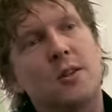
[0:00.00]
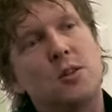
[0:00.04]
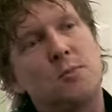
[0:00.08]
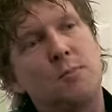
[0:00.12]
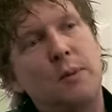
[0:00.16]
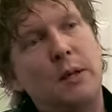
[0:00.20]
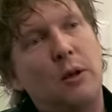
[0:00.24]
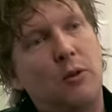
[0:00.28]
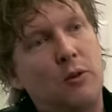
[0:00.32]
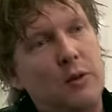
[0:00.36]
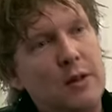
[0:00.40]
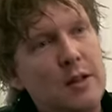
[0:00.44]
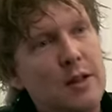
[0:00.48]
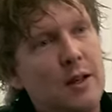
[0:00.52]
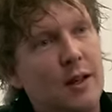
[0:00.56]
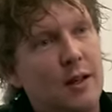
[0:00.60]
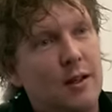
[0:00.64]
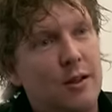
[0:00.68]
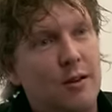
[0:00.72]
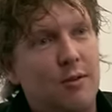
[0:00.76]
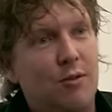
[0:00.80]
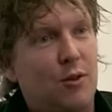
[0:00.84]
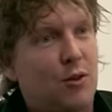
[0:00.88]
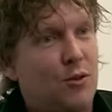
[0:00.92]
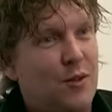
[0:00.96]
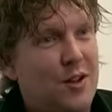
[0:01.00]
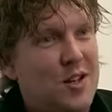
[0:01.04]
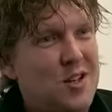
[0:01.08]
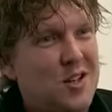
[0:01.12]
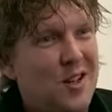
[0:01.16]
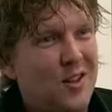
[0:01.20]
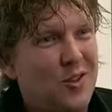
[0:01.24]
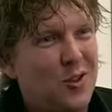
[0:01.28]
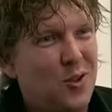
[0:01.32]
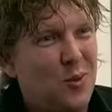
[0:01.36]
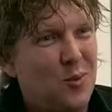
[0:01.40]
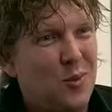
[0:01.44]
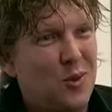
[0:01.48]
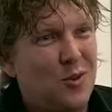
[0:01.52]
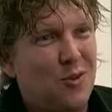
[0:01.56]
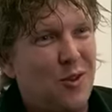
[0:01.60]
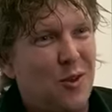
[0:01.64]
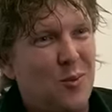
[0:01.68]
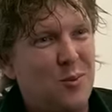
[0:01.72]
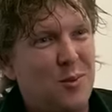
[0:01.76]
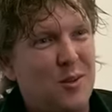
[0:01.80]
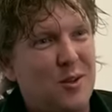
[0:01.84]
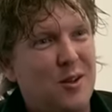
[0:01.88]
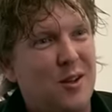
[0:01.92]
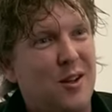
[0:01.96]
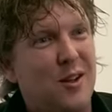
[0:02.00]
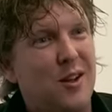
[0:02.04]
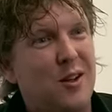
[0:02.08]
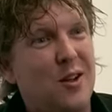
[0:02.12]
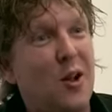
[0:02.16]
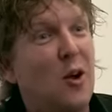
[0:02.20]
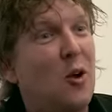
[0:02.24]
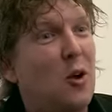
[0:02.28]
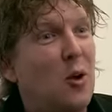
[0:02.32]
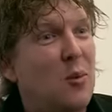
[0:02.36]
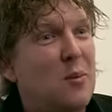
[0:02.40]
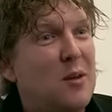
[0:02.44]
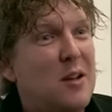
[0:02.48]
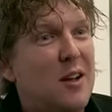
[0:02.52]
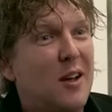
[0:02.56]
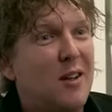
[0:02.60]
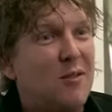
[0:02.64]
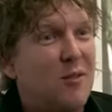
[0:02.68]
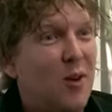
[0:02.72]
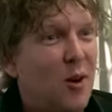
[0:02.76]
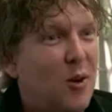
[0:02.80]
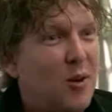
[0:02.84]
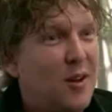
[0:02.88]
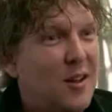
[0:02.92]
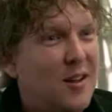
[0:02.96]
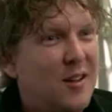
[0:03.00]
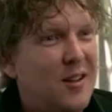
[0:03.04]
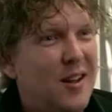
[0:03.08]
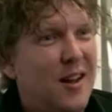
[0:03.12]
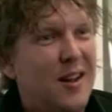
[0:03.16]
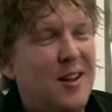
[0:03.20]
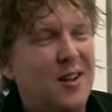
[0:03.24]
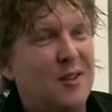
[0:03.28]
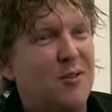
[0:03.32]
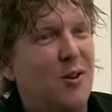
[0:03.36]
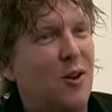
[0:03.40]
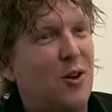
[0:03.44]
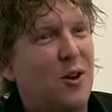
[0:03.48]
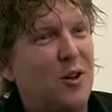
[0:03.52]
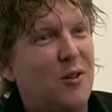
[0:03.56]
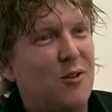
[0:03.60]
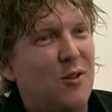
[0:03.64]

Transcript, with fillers: Pioneering for Westland in order to create a nice way of life,